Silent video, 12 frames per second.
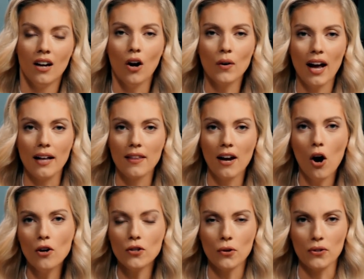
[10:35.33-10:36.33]
Okay, they
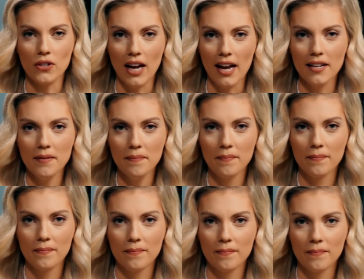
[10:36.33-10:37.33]
also said,
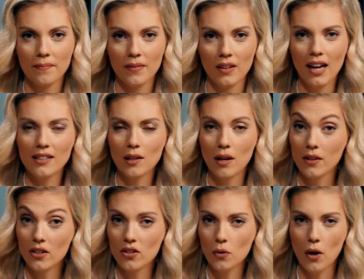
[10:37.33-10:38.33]
it's, and
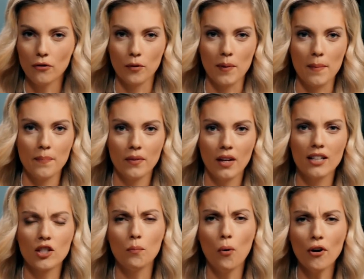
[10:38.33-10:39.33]
this is a quote from them,
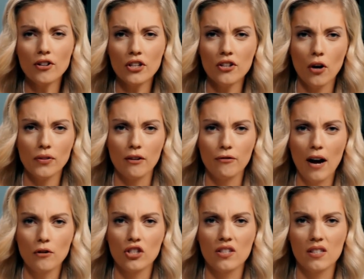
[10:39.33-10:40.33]
it's important to note that
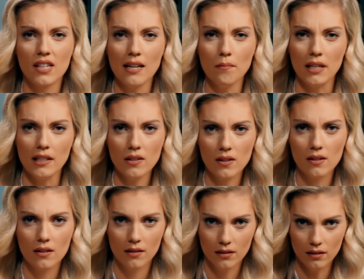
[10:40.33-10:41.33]
Fauci's
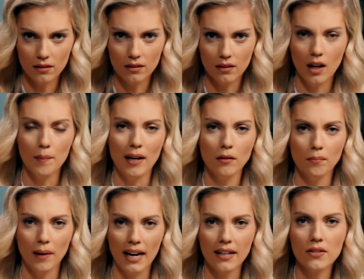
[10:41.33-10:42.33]
statements about
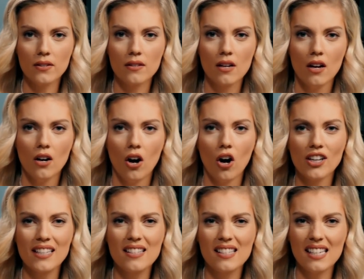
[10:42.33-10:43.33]
masks are
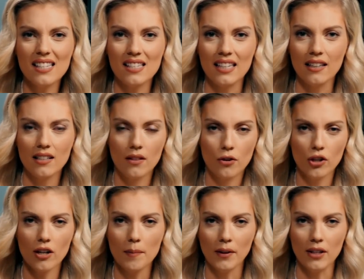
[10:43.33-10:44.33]
consistent. They're
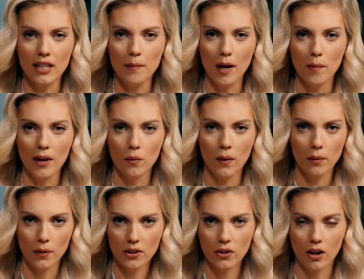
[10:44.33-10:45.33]
talking about the email, by the way,
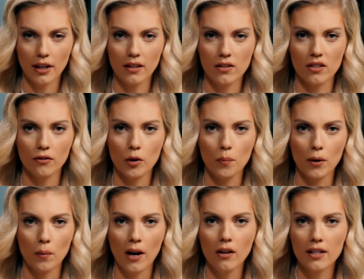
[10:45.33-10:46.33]
where he's talking to Sylvia
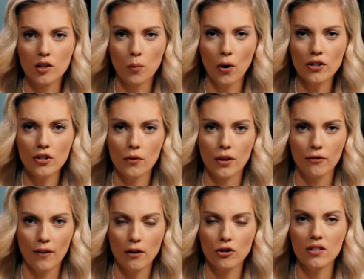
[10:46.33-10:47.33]
Burwell. It's important to note that
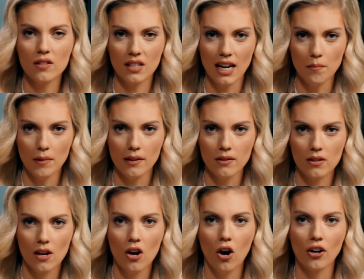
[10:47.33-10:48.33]
Fauci's statements
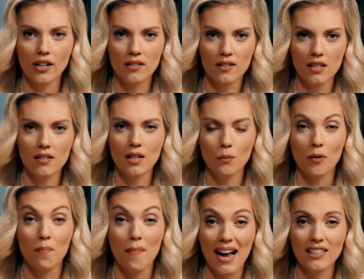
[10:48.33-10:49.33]
are consistent with
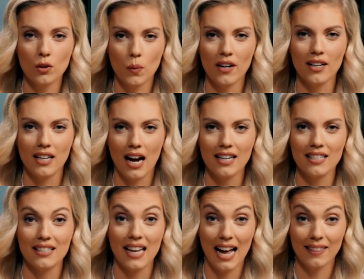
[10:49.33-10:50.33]
mask-wearing
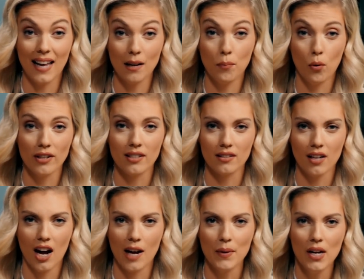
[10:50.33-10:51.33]
guidance at that point in
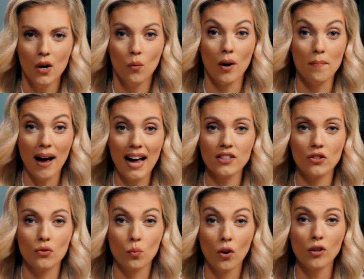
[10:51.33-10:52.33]
time when
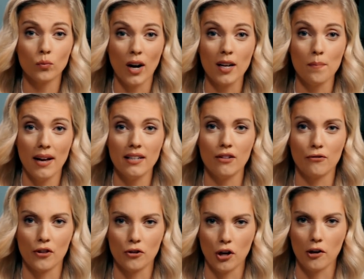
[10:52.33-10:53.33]
masks weren't recommended for
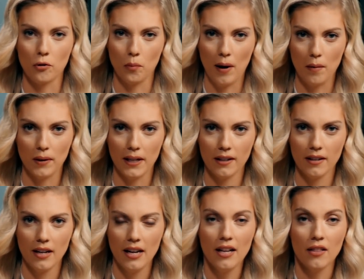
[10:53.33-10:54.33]
the general public.
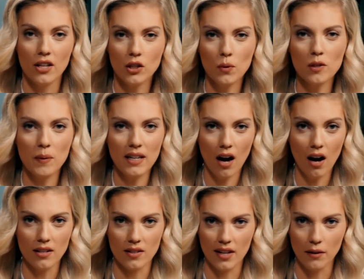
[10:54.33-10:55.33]
This was
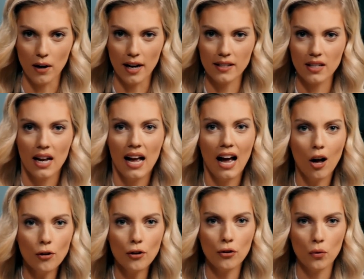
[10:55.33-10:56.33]
because, they write,
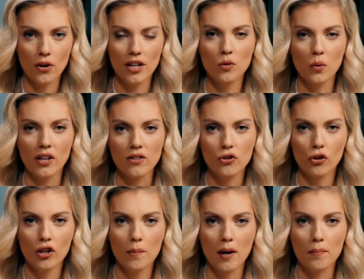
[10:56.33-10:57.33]
health authorities were
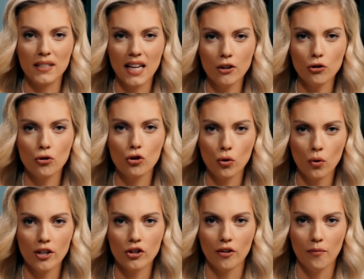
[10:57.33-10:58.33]
concerned about a potential
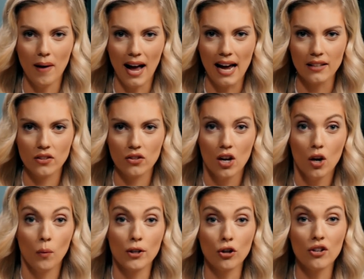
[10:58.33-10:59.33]
shortage of masks,
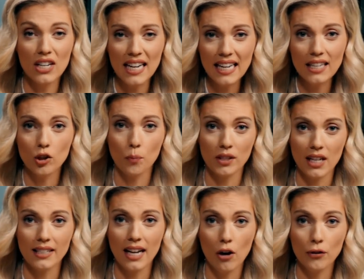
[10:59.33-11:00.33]
which are needed to
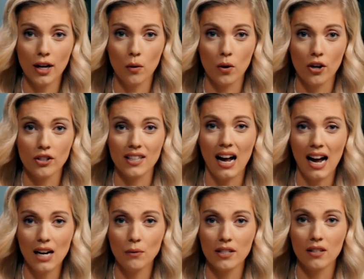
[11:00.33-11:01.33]
protect healthcare workers at
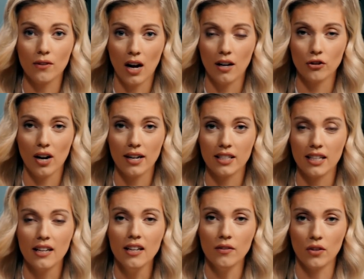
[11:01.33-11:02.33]
high risk of
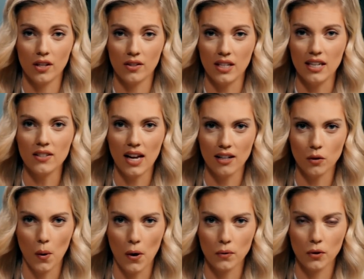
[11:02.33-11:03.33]
contracting the disease, end
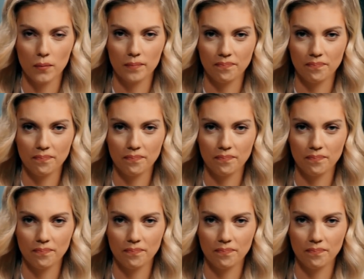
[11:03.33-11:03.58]
quote.